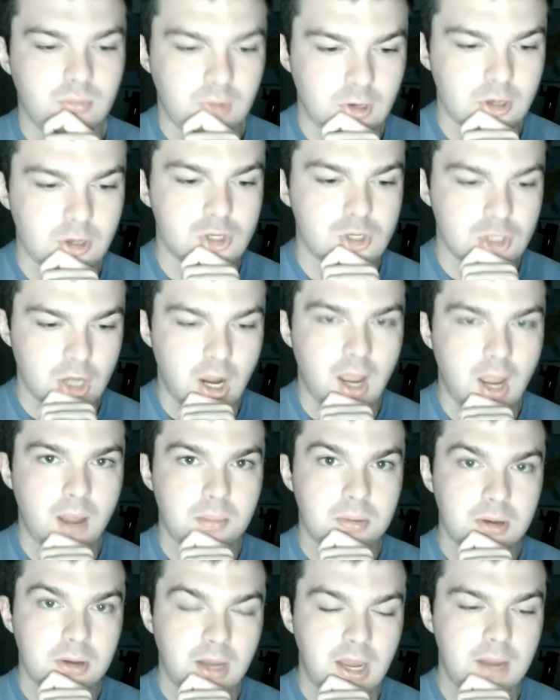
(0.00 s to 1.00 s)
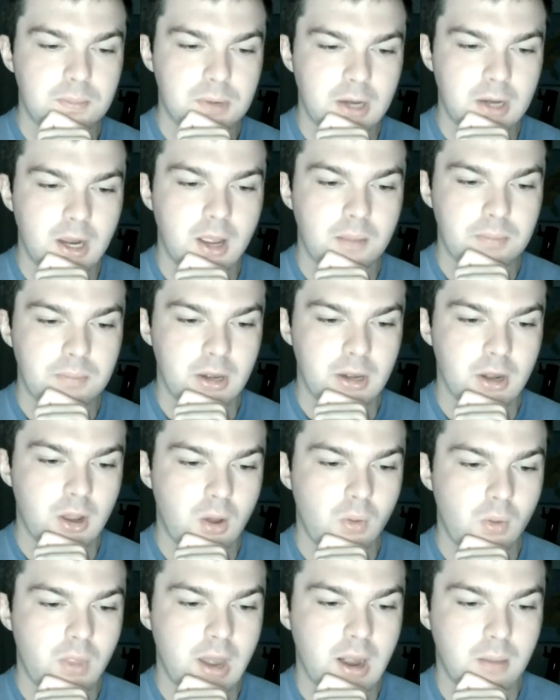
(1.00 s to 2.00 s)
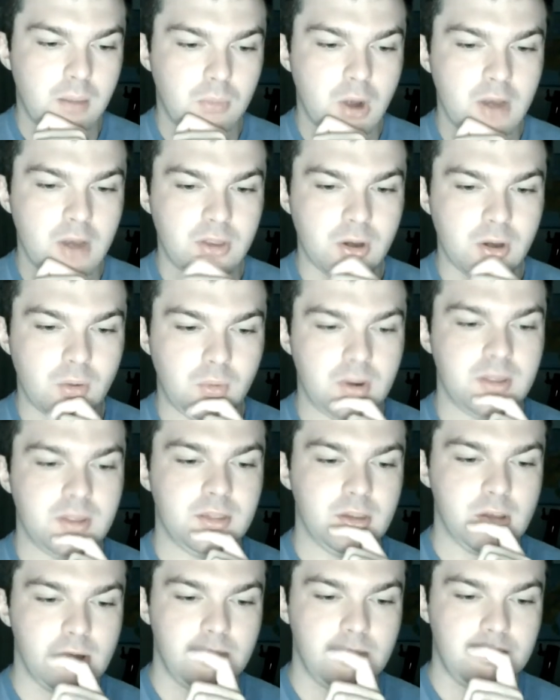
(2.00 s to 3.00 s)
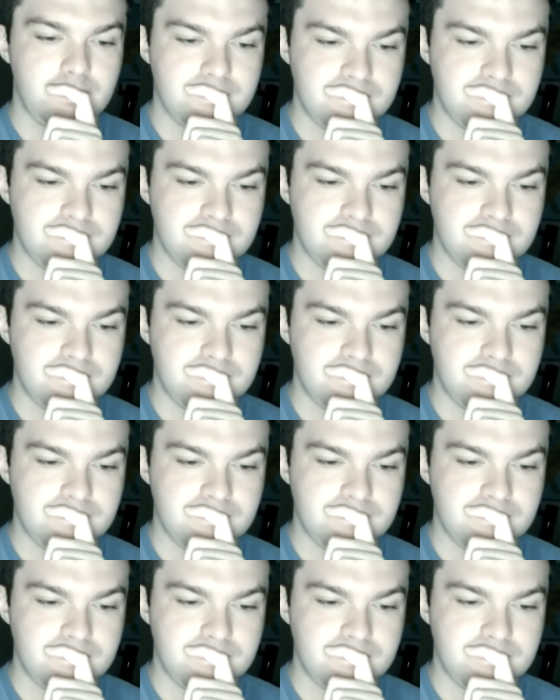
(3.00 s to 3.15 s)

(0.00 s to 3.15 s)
good job, keep it up, and know that I'm right there with you.